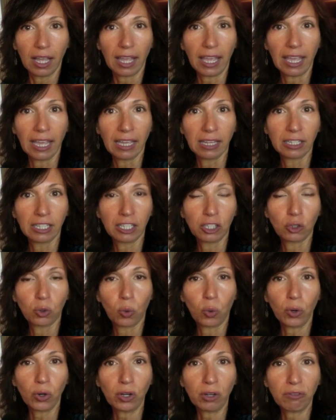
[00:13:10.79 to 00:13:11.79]
And in
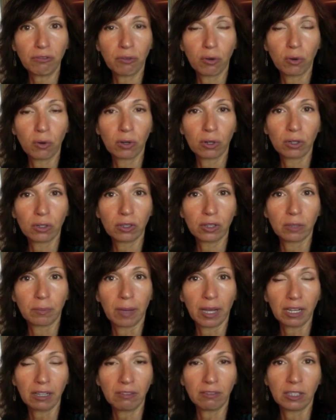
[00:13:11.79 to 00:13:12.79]
order for the
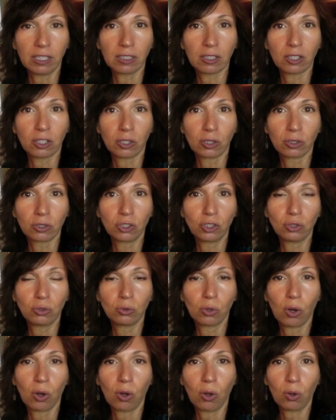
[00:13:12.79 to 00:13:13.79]
body vehicle
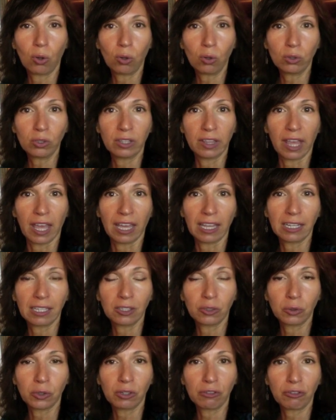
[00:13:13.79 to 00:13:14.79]
to hold that,
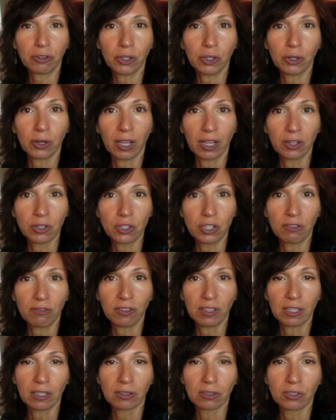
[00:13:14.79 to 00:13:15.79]
in order for your energy
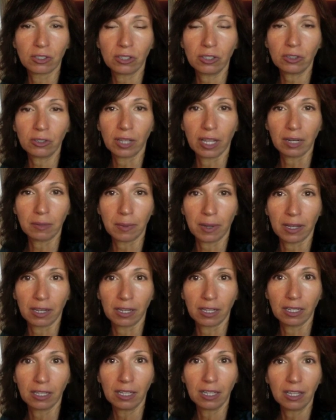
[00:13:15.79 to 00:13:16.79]
fields and your light
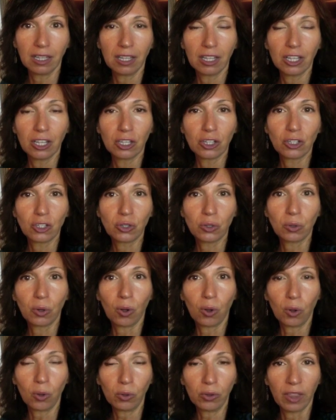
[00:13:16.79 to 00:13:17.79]
body to
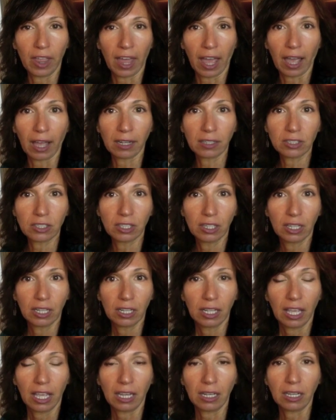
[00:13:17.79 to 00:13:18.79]
hold that,
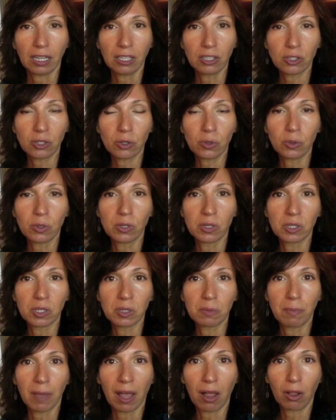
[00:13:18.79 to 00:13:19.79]
it needs to
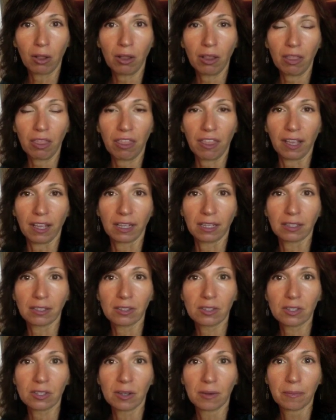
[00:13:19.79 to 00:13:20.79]
dispel
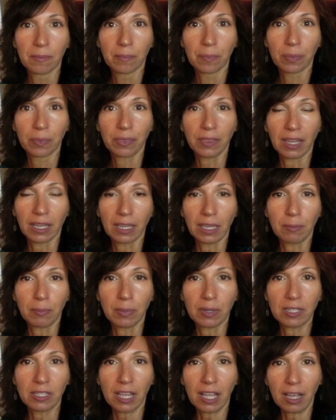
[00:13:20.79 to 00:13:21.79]
things that keep
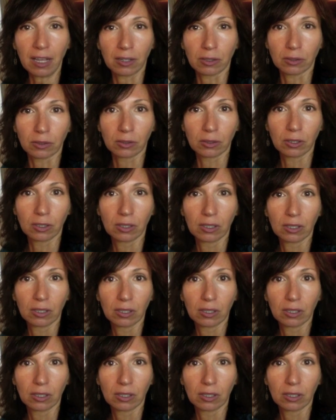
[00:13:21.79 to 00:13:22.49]
it down.